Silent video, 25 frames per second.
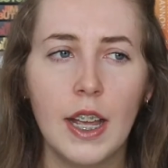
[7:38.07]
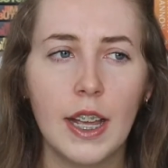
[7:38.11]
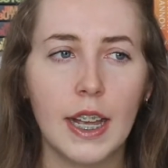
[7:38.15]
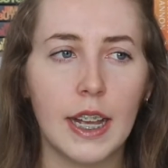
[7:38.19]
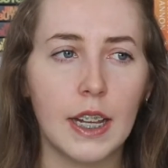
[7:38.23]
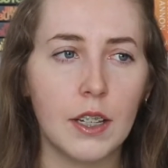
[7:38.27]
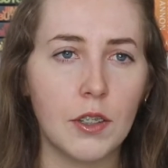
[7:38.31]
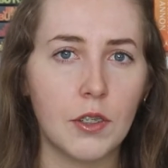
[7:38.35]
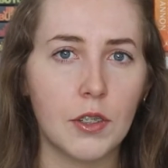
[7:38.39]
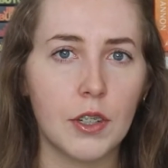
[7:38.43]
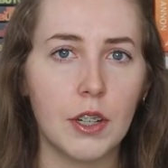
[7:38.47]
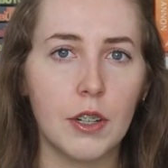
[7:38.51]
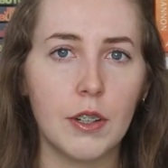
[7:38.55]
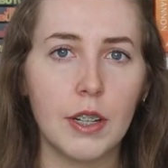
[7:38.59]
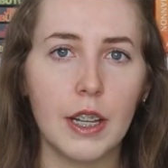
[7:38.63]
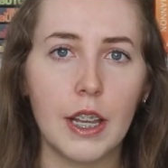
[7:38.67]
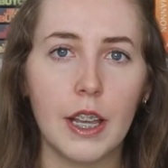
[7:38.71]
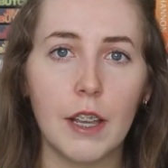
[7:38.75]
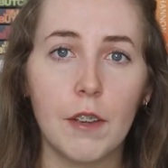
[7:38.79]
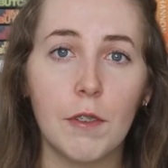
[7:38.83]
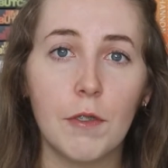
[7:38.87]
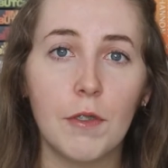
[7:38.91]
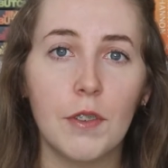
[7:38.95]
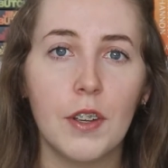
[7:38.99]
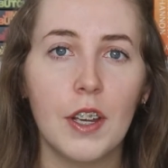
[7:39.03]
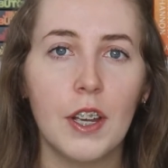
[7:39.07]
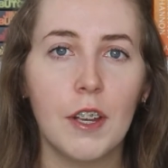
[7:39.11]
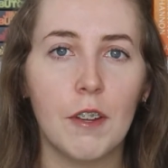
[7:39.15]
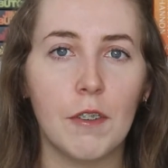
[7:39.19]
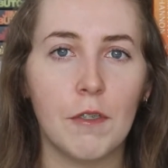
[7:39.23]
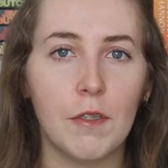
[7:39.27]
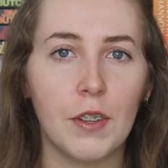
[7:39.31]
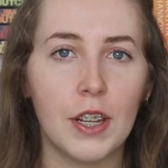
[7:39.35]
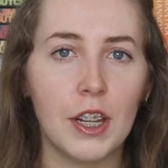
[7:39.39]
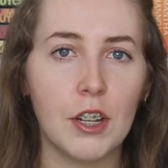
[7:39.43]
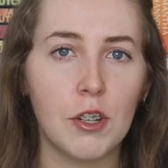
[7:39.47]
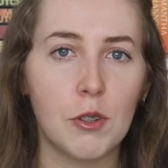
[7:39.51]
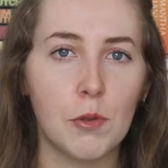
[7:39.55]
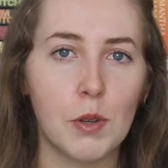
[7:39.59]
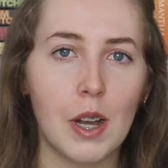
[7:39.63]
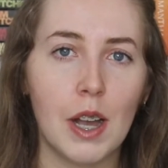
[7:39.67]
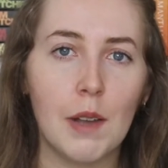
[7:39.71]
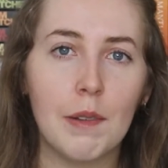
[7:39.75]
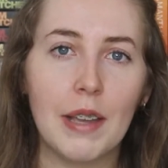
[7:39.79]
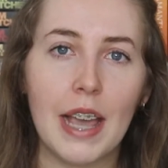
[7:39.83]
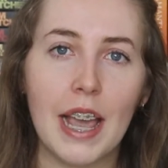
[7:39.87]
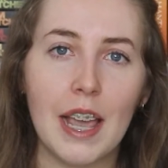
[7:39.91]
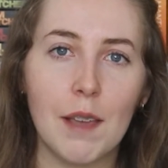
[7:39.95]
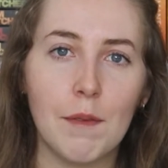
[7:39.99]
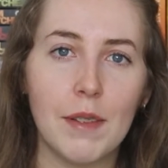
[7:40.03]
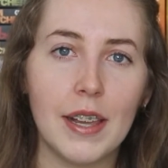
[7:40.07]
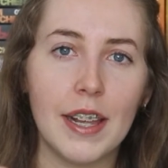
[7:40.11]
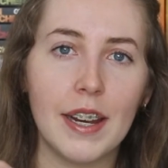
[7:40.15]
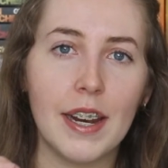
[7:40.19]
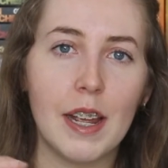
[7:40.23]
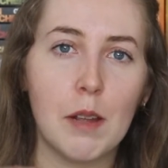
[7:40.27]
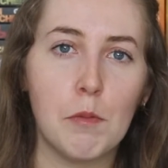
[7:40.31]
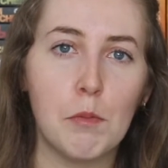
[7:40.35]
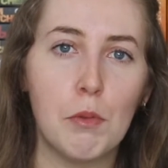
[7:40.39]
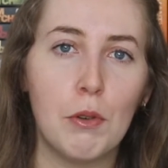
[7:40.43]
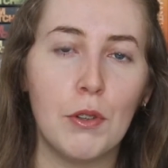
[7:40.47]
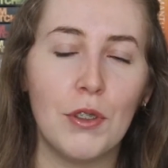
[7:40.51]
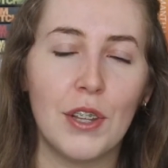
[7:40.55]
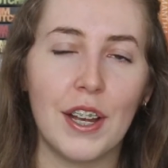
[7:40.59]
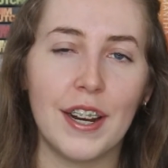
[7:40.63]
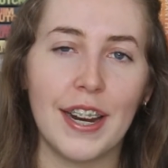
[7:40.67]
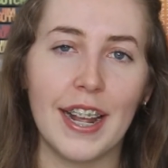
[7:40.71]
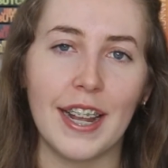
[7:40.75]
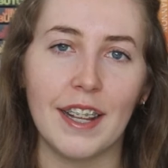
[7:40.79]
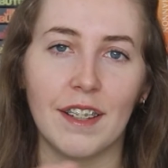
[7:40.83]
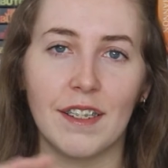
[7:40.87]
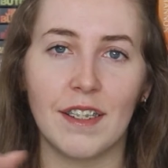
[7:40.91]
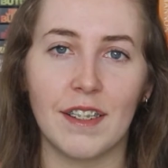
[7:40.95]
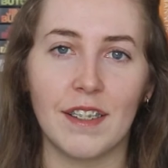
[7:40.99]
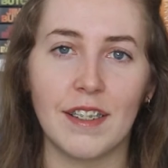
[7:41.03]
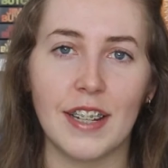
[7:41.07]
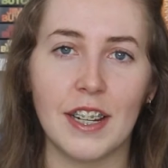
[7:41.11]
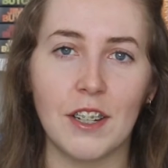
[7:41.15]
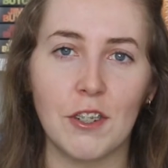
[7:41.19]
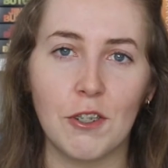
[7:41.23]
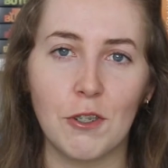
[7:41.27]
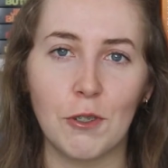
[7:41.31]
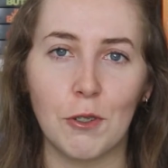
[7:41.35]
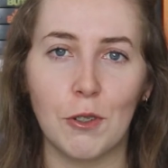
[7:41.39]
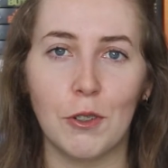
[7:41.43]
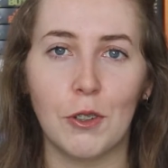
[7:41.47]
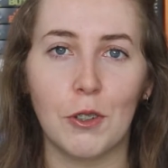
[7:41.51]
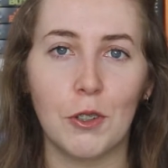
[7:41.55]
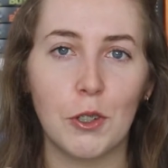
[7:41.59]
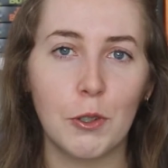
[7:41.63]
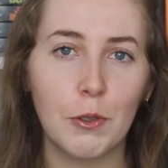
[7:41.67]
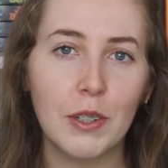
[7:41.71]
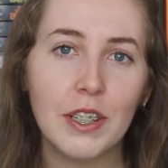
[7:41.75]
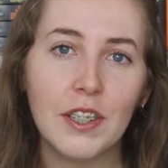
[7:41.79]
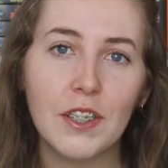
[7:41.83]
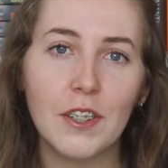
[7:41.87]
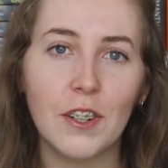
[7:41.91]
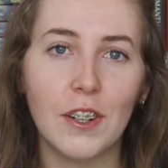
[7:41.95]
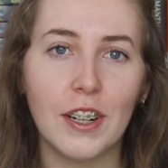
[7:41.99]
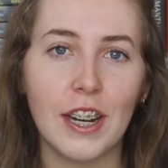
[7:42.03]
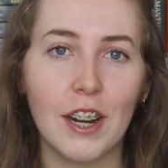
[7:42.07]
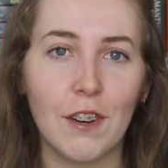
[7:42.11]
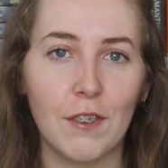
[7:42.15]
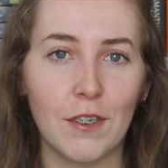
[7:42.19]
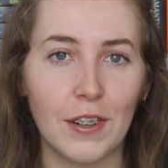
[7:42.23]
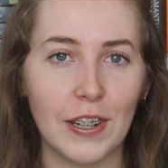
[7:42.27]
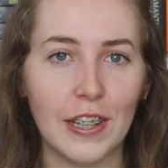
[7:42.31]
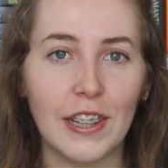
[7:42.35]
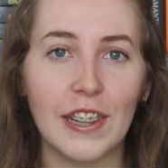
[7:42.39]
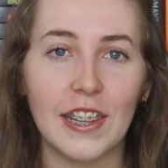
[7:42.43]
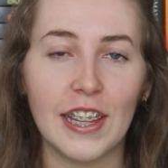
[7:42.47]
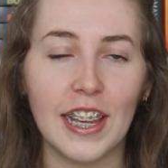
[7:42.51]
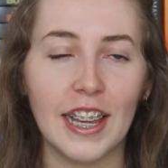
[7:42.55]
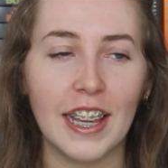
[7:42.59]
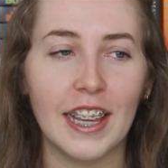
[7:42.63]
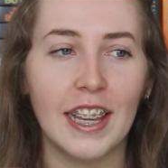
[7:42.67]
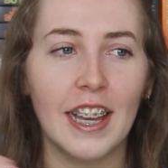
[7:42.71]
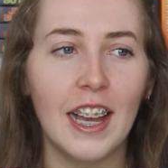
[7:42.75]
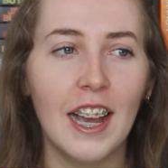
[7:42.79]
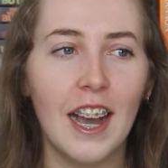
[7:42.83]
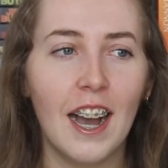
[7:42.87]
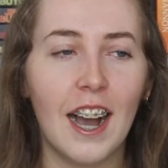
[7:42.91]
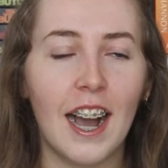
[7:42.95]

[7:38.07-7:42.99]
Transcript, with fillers: And so if V E Schwab came in and put that existential twist on everything,